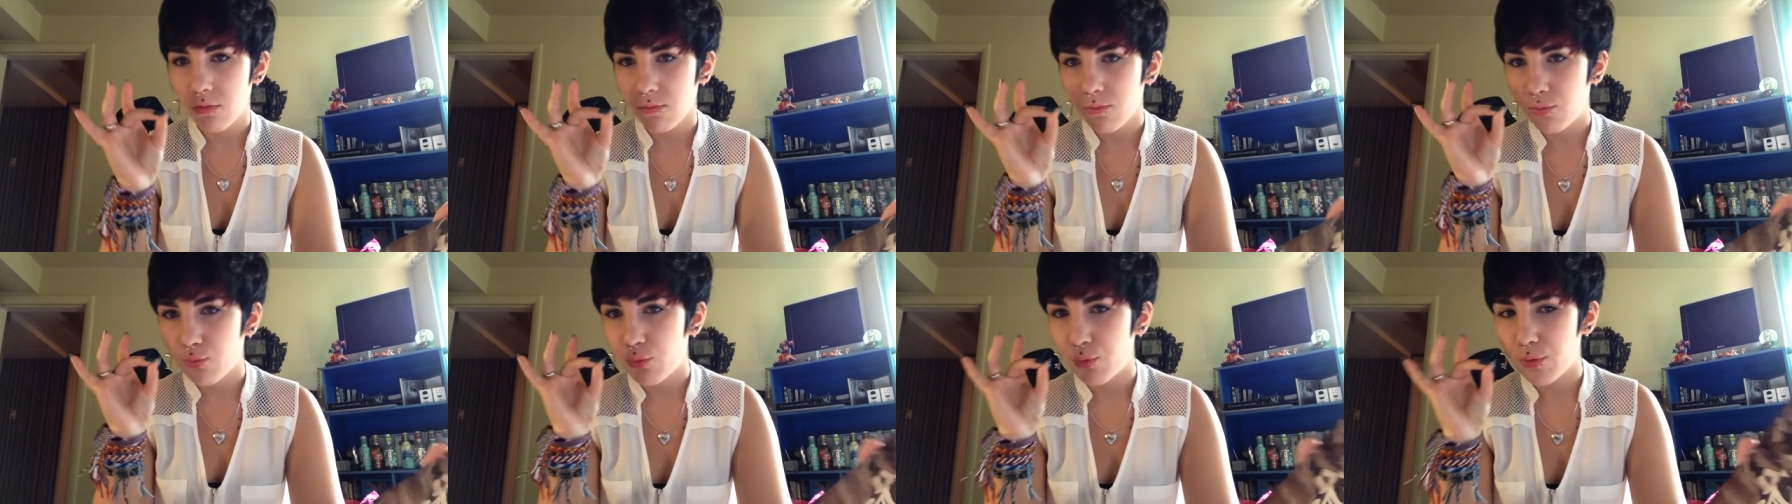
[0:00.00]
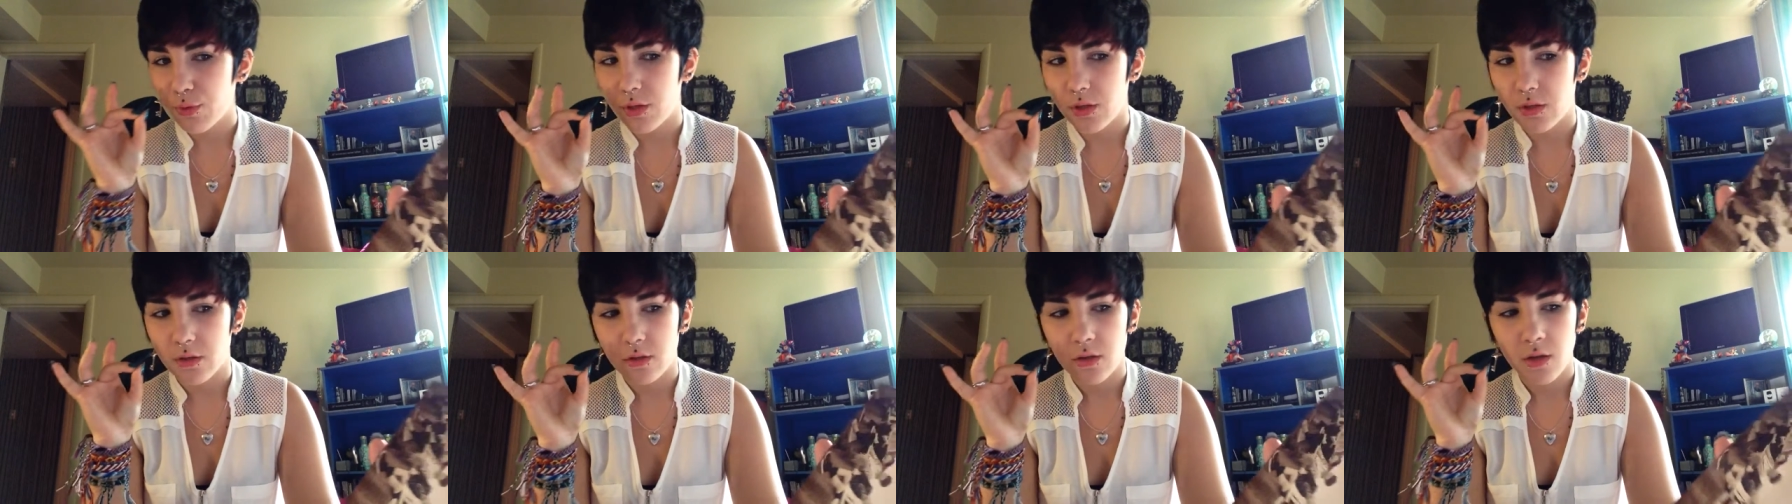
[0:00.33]

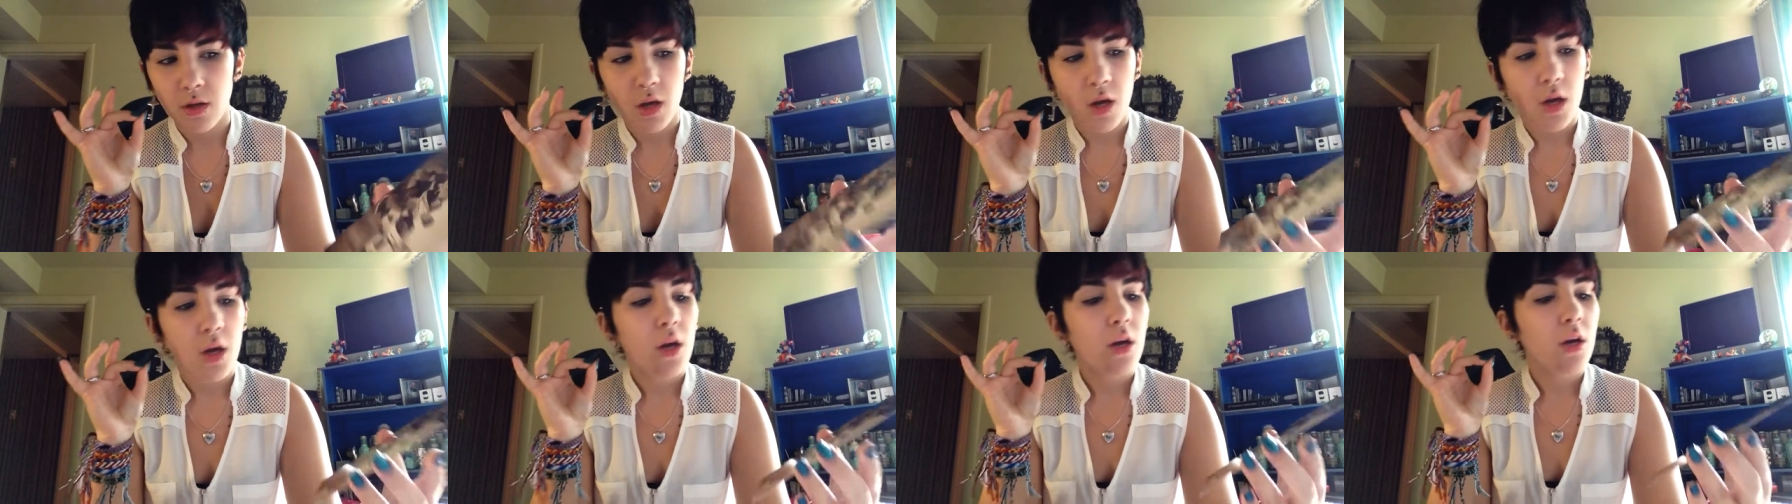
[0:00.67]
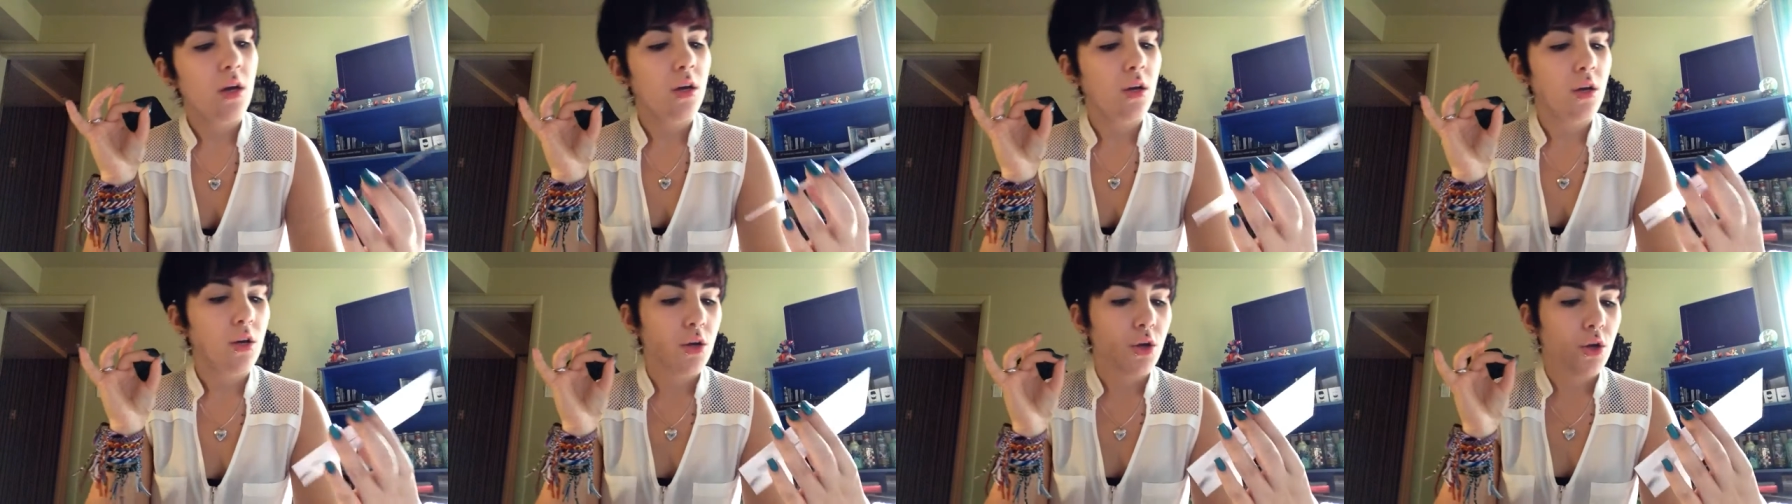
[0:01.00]
print.
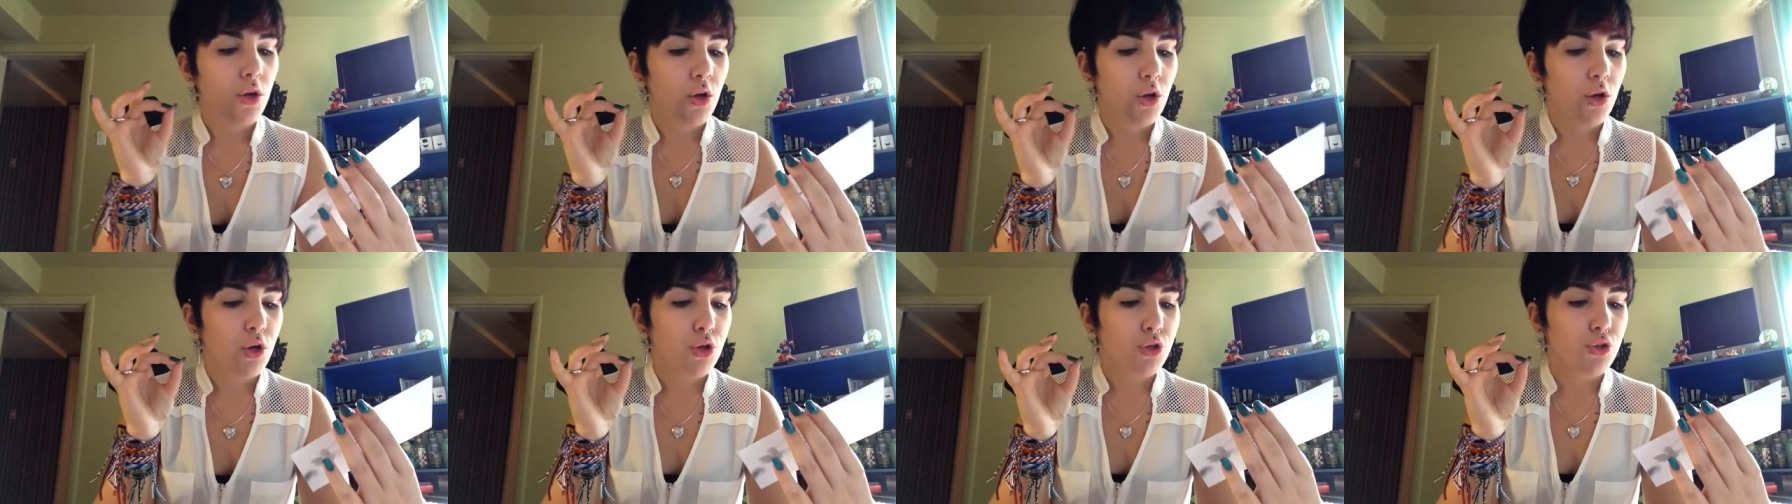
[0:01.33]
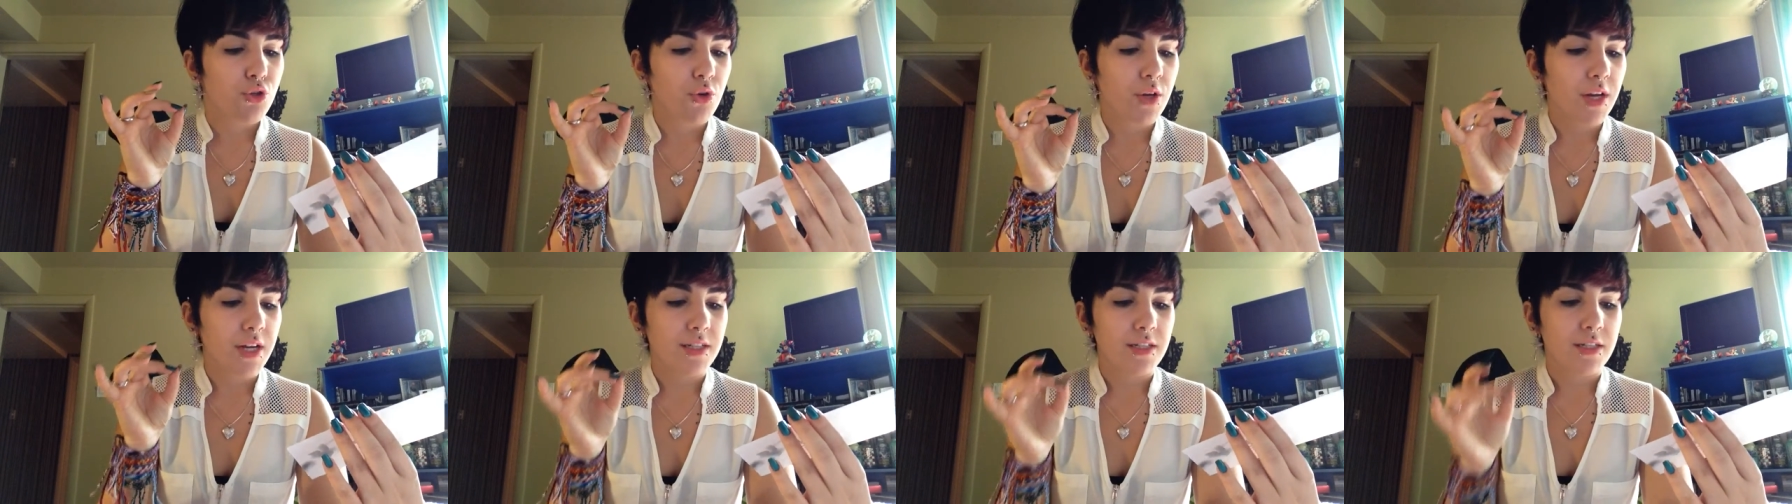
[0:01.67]

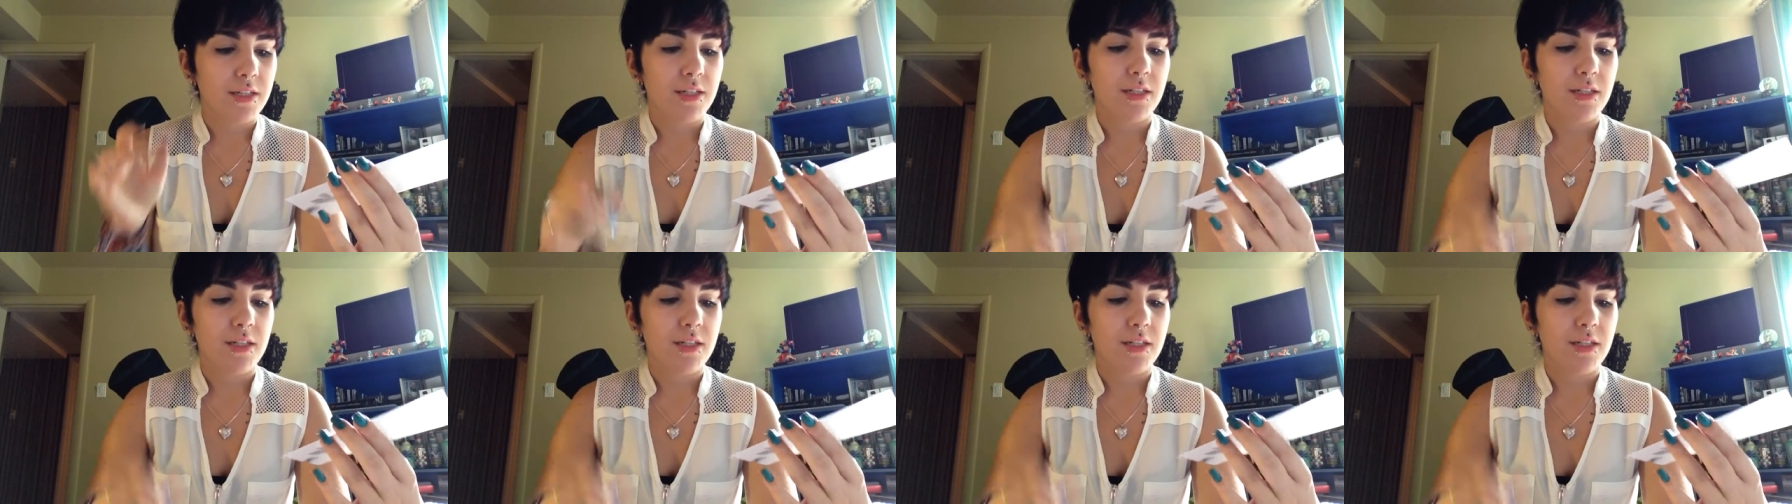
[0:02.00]
So yeah,